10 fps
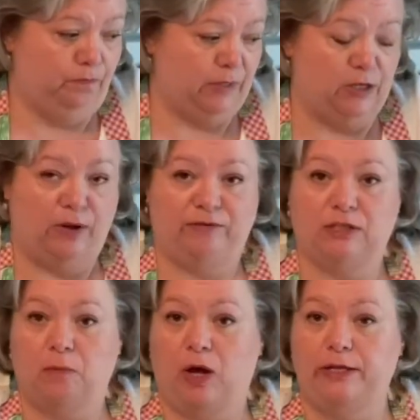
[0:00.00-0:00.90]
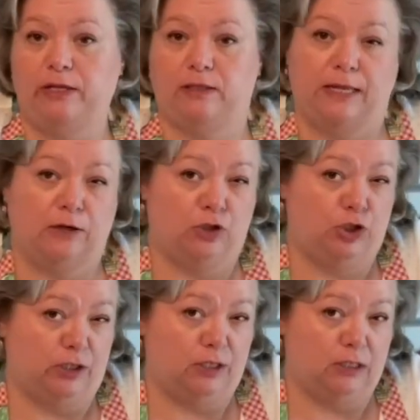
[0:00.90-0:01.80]
and you have some onions that are
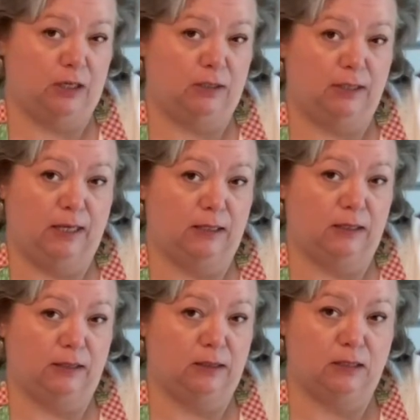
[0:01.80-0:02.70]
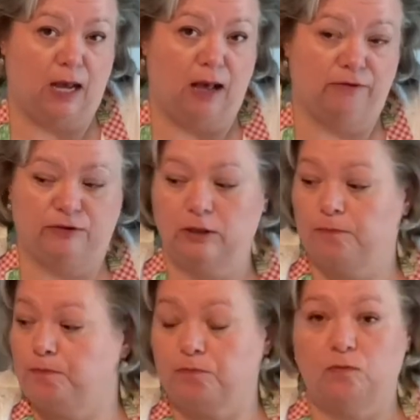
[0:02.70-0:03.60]
just starting to get a little soft,
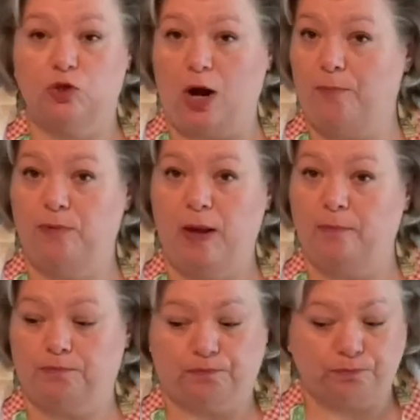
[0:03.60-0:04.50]
chop them up.